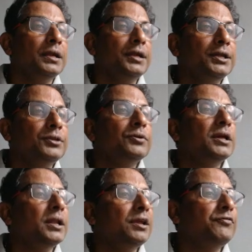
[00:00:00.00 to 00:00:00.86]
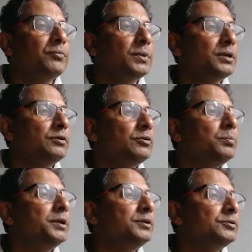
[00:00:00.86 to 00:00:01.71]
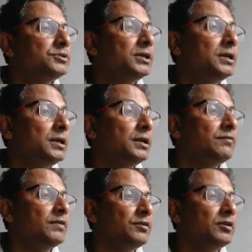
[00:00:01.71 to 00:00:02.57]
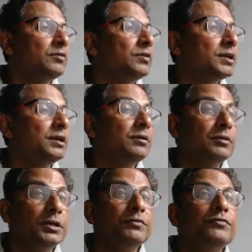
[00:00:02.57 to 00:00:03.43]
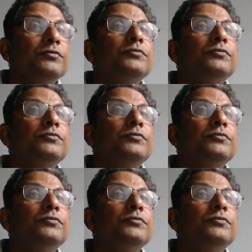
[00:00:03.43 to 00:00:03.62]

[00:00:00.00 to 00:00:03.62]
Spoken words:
Day-to-day life may you will be using in when you are working on a